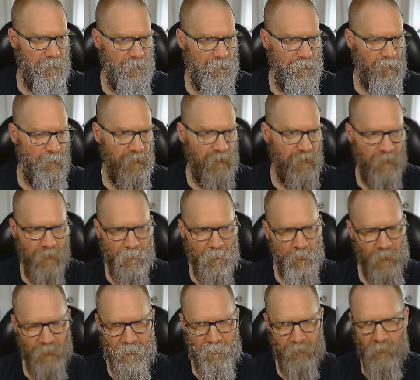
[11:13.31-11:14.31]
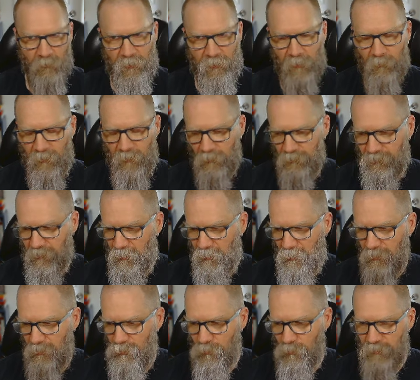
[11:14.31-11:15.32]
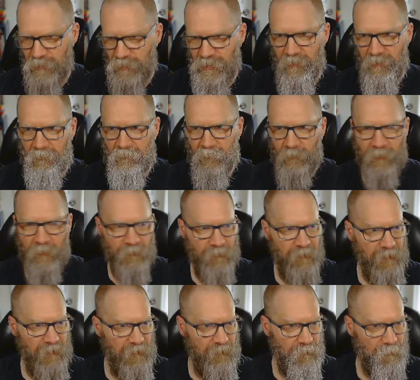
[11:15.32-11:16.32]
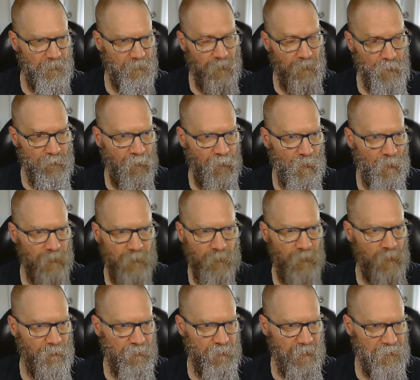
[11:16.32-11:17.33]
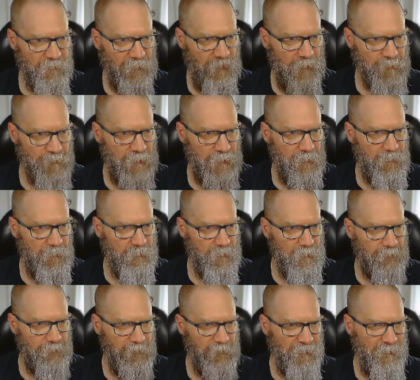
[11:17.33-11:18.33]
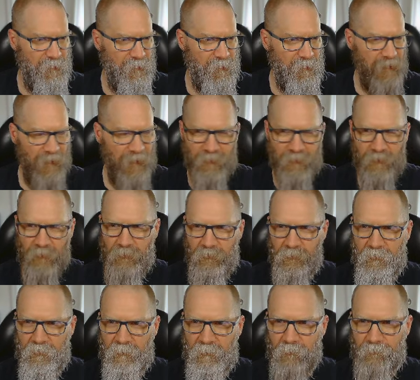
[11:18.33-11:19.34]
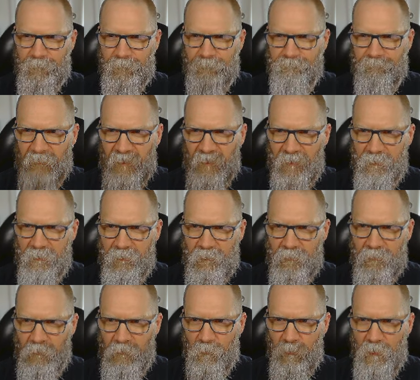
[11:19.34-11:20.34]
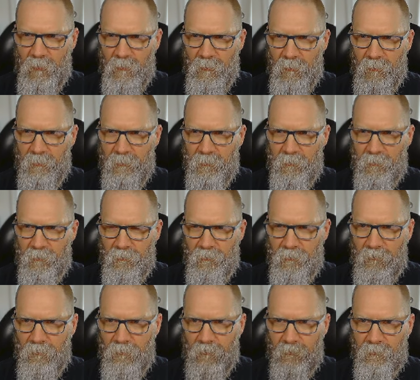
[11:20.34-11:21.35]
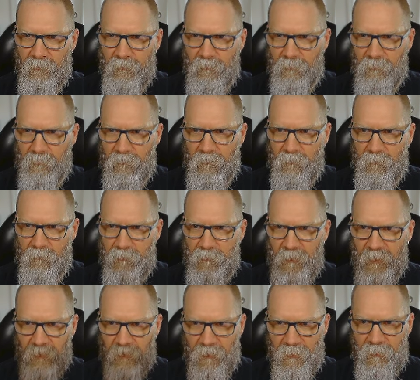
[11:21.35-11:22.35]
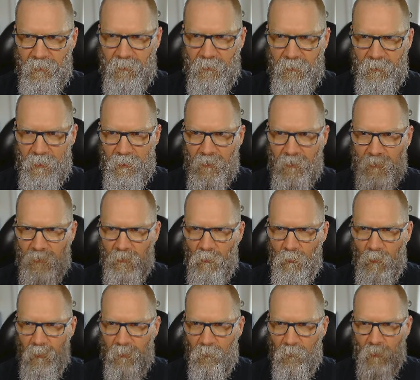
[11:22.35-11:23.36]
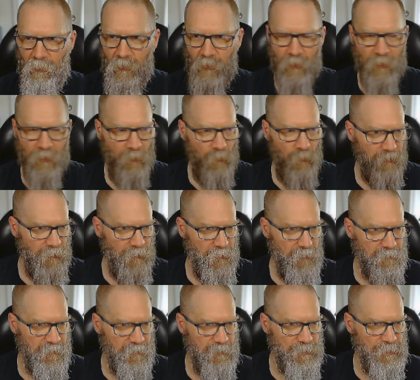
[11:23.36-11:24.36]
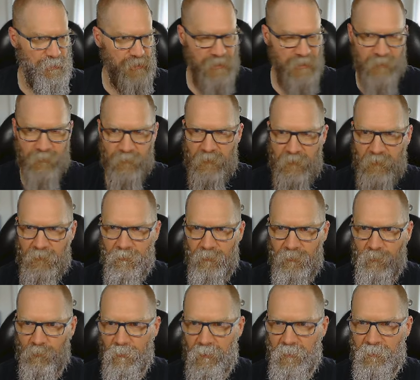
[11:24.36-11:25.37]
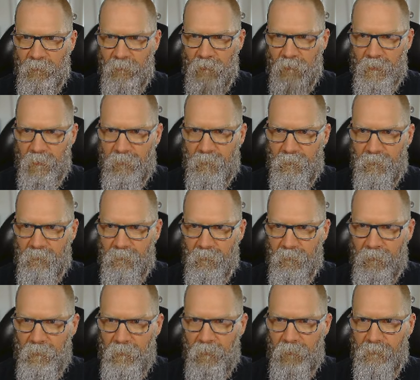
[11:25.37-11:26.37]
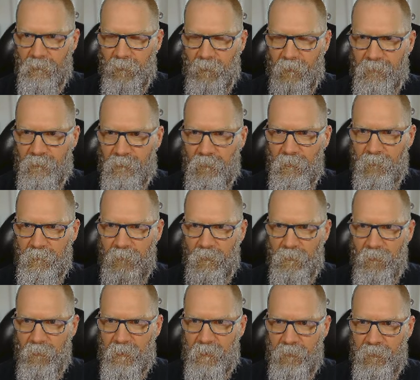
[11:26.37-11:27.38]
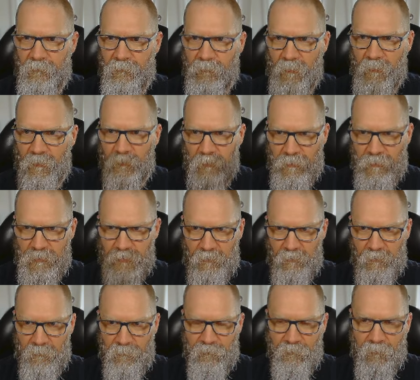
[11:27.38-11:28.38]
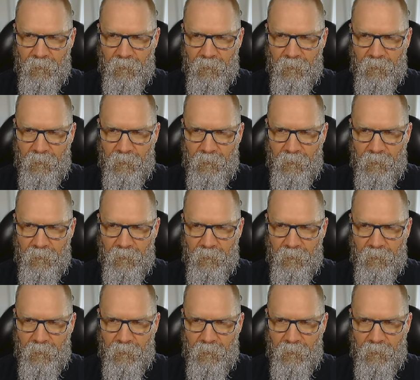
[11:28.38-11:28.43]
We're gonna build a new machine, so we don't need, or a new volume. We don't need a snapshot ID. Now this is the part that I can't quite recall. We're gonna use a GP3 device, so that's the latest generation of